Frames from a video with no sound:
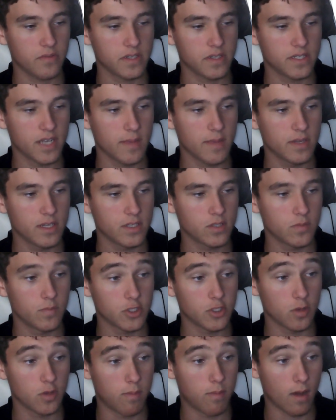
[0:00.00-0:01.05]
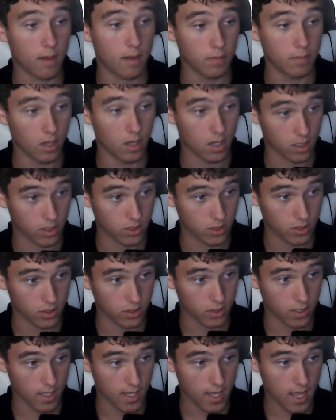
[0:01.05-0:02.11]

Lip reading: His name is Mr. Pop Blocks.